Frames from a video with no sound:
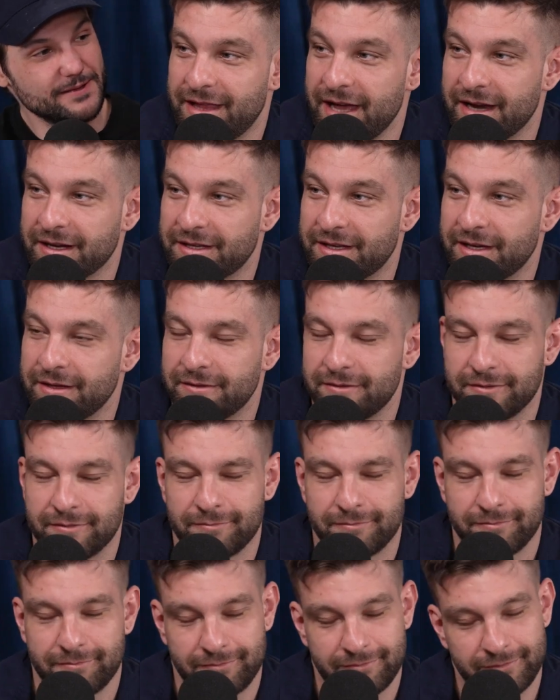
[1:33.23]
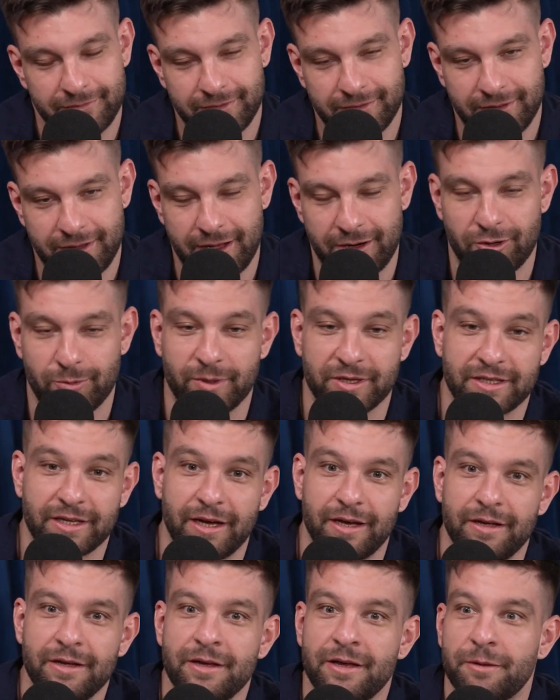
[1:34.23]
I don't know about
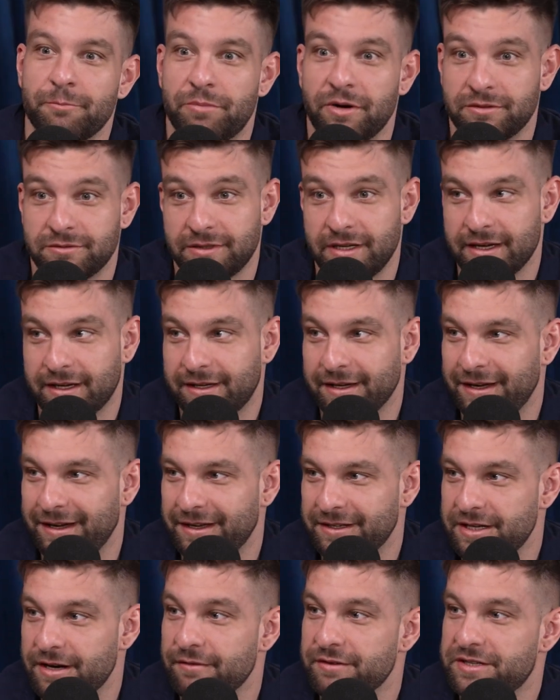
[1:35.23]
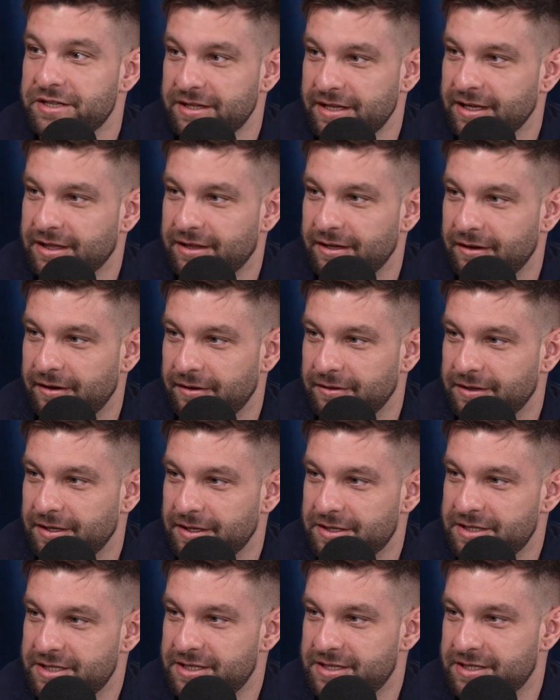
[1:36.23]
that, but like, you ever seen like
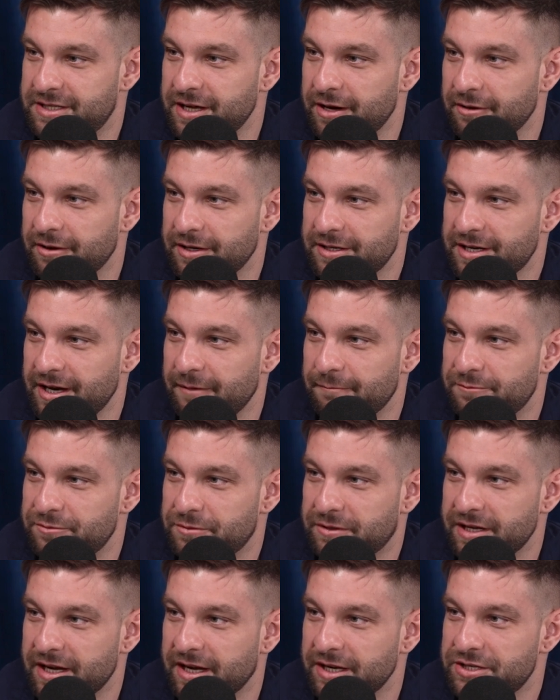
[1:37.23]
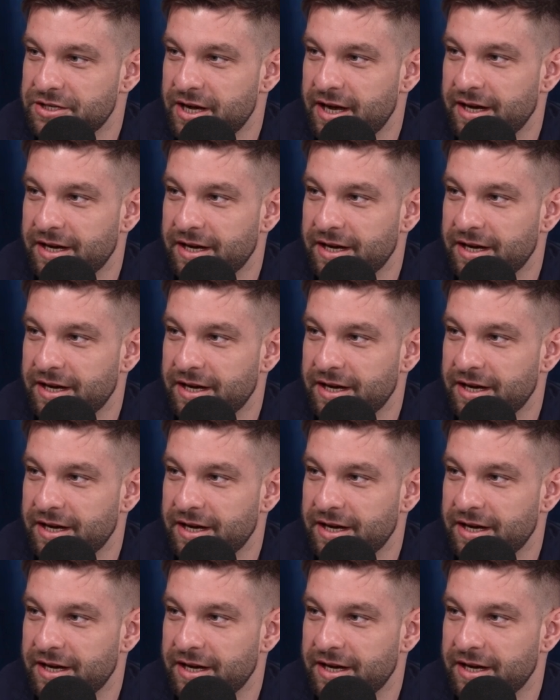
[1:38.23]
the stereotype GigaChad?